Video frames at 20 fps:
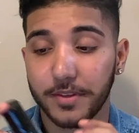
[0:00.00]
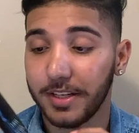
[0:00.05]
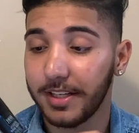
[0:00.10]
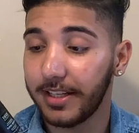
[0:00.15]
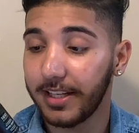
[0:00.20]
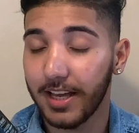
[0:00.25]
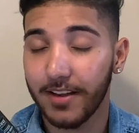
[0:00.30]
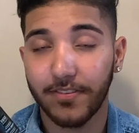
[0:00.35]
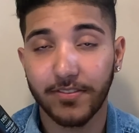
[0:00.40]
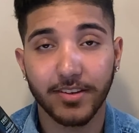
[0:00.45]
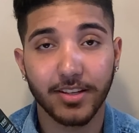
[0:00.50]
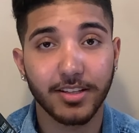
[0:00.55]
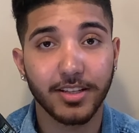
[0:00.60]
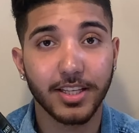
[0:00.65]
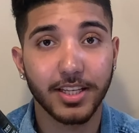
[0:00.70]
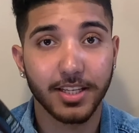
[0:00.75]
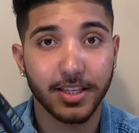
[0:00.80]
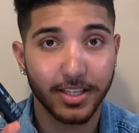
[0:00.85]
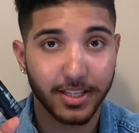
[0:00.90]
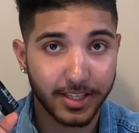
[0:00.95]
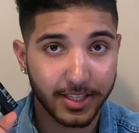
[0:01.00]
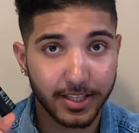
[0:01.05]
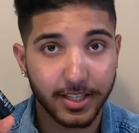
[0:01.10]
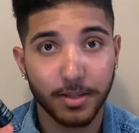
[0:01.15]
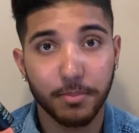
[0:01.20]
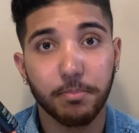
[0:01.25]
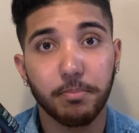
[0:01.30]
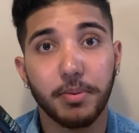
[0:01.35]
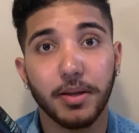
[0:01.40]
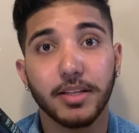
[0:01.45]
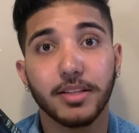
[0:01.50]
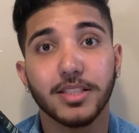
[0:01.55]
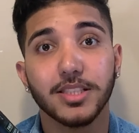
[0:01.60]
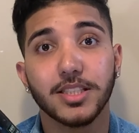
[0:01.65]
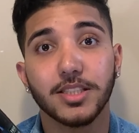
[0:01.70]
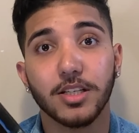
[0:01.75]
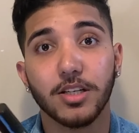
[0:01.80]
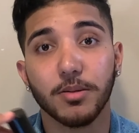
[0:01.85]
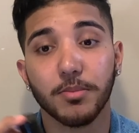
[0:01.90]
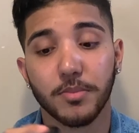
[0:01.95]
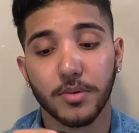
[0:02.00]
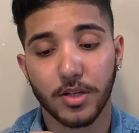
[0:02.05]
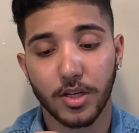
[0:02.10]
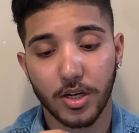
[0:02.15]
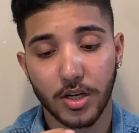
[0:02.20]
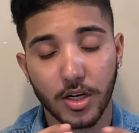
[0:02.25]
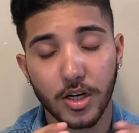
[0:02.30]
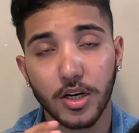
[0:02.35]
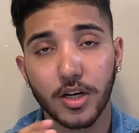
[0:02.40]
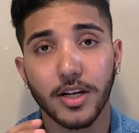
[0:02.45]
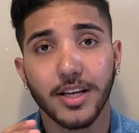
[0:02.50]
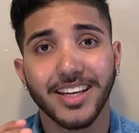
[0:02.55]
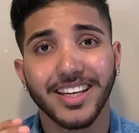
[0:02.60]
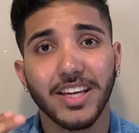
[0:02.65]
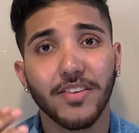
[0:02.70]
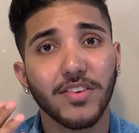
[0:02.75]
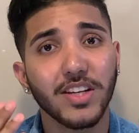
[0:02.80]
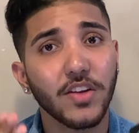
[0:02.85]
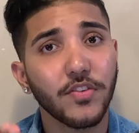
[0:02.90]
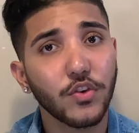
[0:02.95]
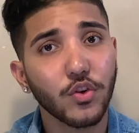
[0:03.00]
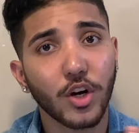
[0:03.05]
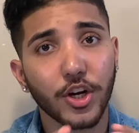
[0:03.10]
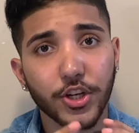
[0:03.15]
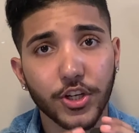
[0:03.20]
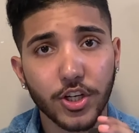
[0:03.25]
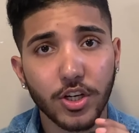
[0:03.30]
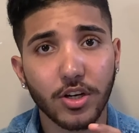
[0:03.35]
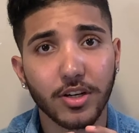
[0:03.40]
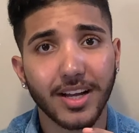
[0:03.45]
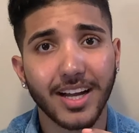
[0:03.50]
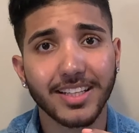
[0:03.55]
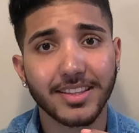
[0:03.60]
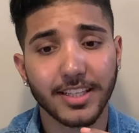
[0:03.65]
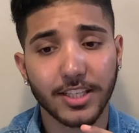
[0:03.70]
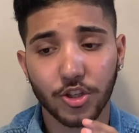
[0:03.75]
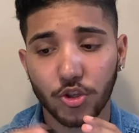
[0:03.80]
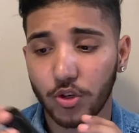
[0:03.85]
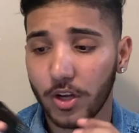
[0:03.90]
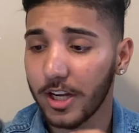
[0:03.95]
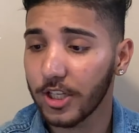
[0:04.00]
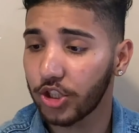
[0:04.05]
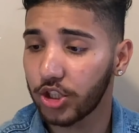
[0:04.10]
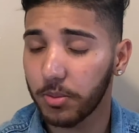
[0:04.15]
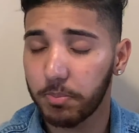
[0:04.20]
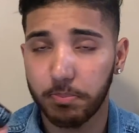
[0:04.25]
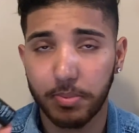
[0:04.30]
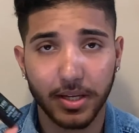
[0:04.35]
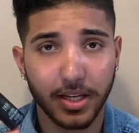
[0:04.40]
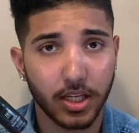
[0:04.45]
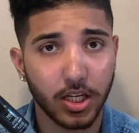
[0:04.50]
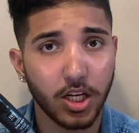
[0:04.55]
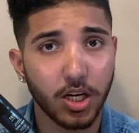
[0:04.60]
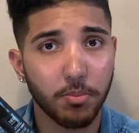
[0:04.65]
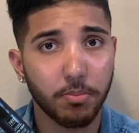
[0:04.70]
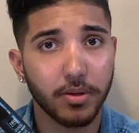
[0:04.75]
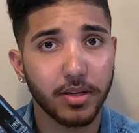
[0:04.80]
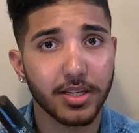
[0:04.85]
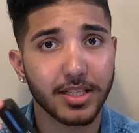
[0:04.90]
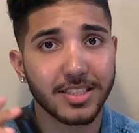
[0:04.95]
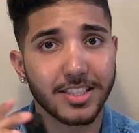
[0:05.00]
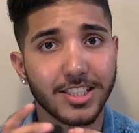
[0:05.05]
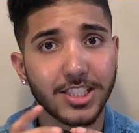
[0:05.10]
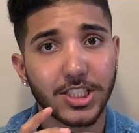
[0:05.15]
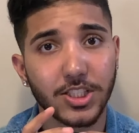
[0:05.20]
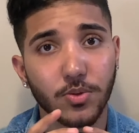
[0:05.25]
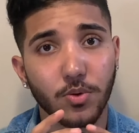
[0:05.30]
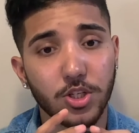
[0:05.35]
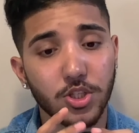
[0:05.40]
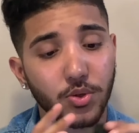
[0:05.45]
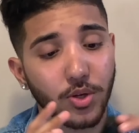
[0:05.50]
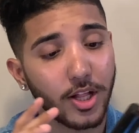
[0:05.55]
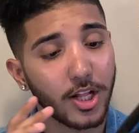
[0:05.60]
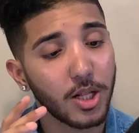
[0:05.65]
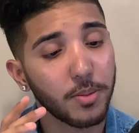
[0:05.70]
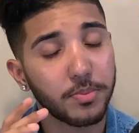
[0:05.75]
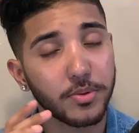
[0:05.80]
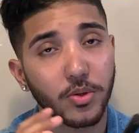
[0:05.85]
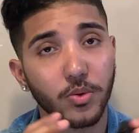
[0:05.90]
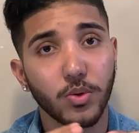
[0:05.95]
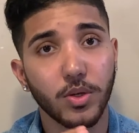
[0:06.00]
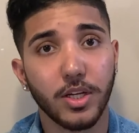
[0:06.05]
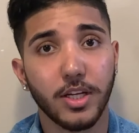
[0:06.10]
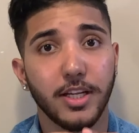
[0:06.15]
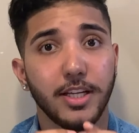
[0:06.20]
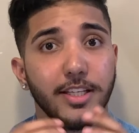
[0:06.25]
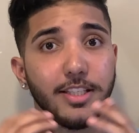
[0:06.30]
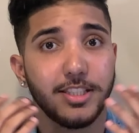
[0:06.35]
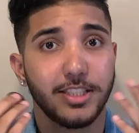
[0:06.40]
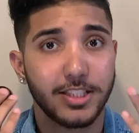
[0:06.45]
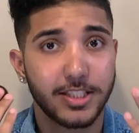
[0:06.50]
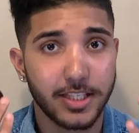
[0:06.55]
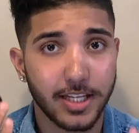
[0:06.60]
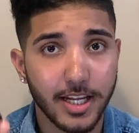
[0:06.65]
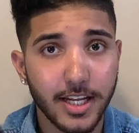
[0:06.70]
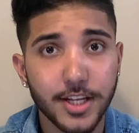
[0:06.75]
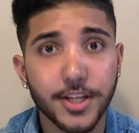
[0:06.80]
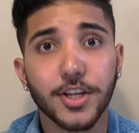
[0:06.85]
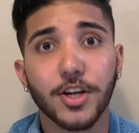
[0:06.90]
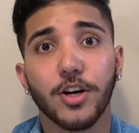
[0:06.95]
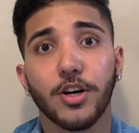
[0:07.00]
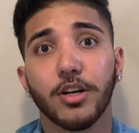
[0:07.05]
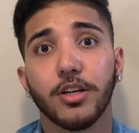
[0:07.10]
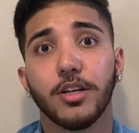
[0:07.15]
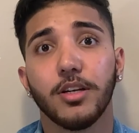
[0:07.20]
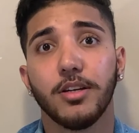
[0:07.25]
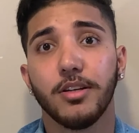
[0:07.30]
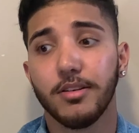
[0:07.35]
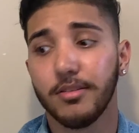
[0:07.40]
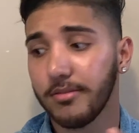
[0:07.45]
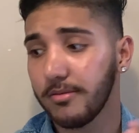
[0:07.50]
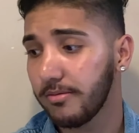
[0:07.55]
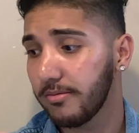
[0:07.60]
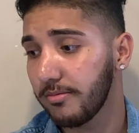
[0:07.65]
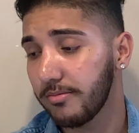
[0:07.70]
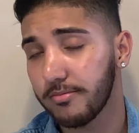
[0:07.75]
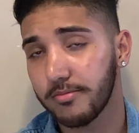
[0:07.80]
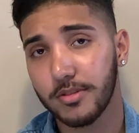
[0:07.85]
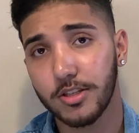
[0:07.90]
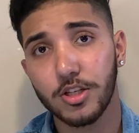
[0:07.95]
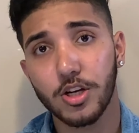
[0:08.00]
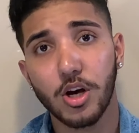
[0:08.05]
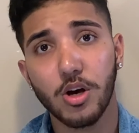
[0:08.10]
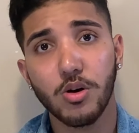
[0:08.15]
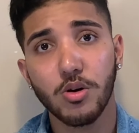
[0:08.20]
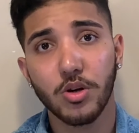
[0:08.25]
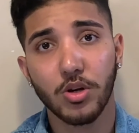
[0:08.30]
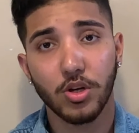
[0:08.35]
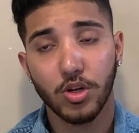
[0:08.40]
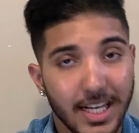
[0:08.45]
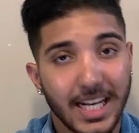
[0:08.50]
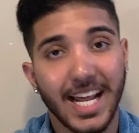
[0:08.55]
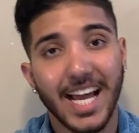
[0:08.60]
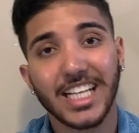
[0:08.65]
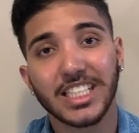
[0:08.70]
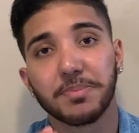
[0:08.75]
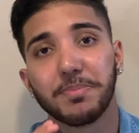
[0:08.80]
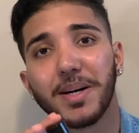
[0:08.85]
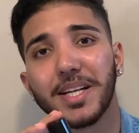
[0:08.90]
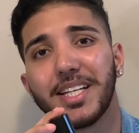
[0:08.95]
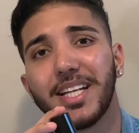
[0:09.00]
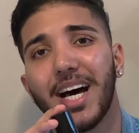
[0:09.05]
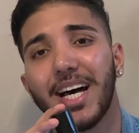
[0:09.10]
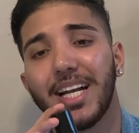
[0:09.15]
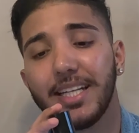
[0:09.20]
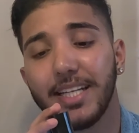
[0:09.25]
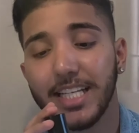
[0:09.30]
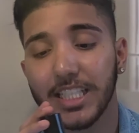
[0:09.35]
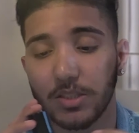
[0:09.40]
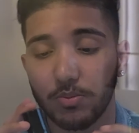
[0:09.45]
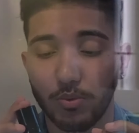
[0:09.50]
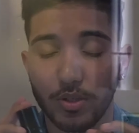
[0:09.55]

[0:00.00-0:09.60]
definitely pick this up. Or even if you are young, I think you guys should pick it up because this is going to help you stay young. You know, last but not least,